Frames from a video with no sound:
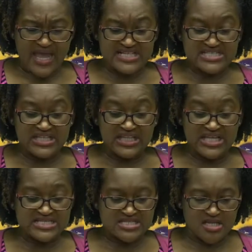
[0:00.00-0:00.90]
it's
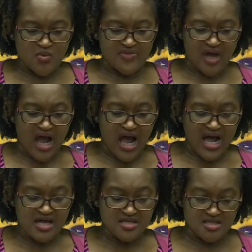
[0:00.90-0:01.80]
glistening with a
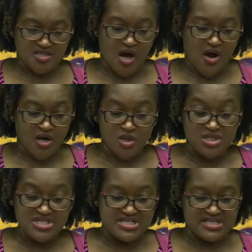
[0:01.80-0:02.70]
hot dog
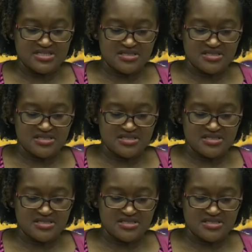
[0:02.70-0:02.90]
goodness,